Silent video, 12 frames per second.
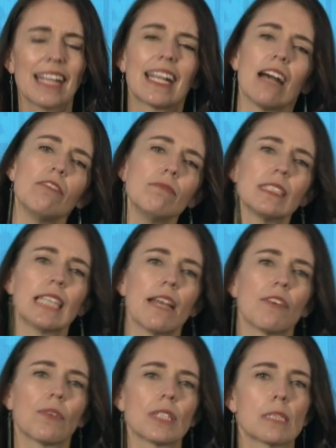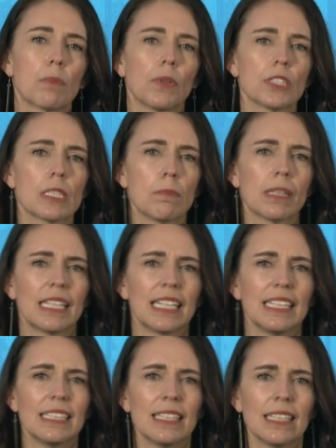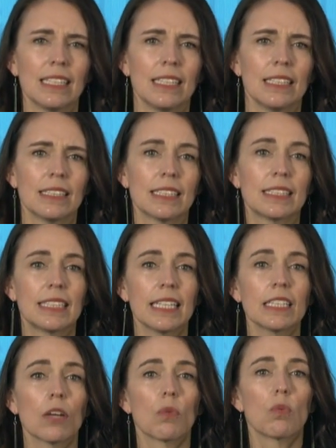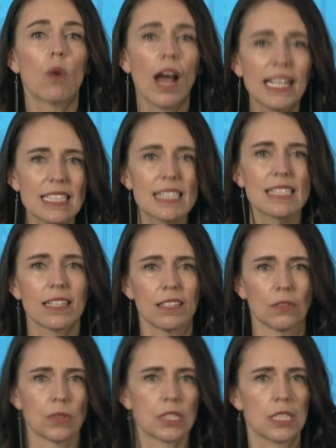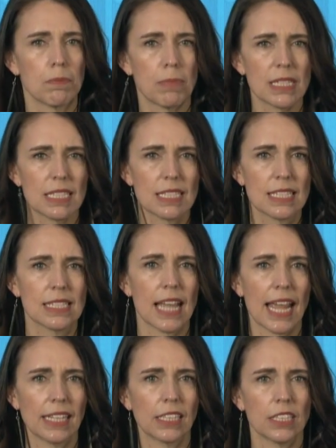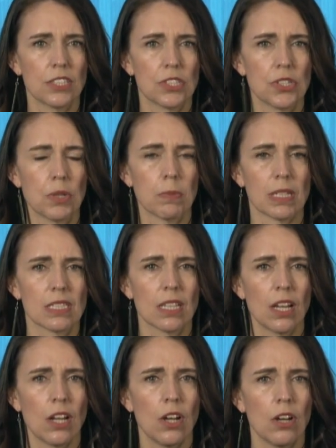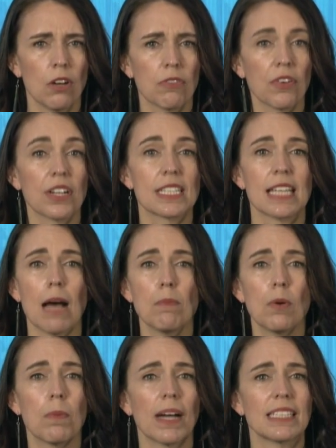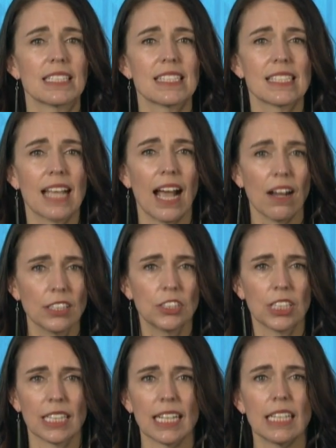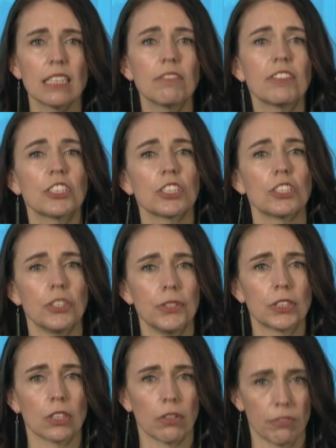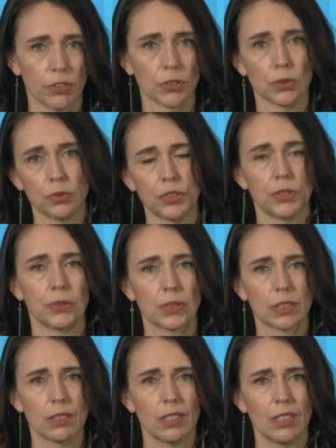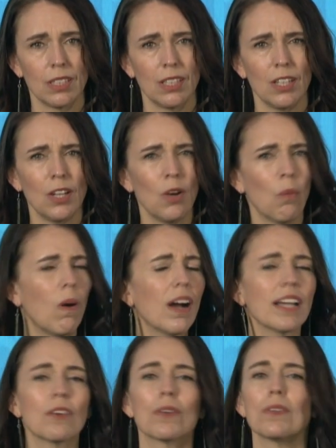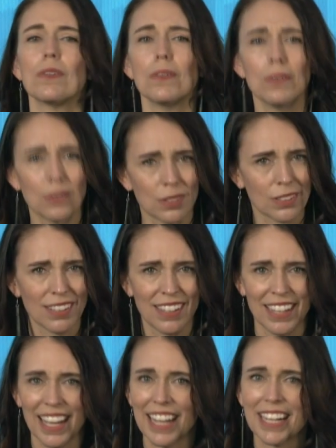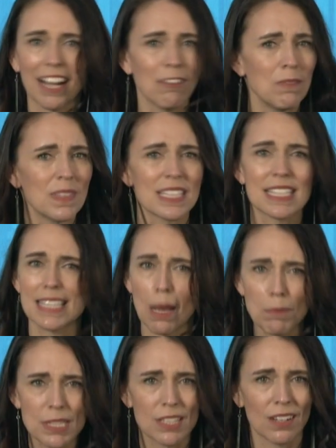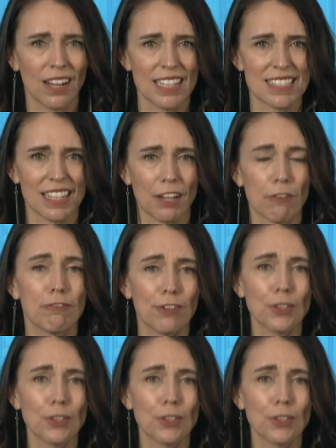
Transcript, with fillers: And governments have a responsibility to send the right signals to businesses and consumers for example, by discouraging inefficient use of fossil fuels. Why on earth are governments subsidising